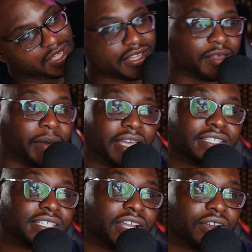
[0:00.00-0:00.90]
The main
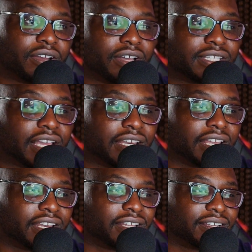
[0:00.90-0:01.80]
scenario has
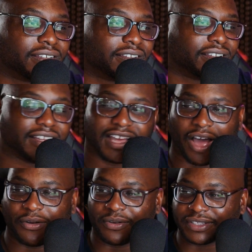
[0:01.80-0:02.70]
ended. I
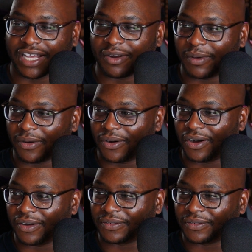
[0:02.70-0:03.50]
would want that on my wall.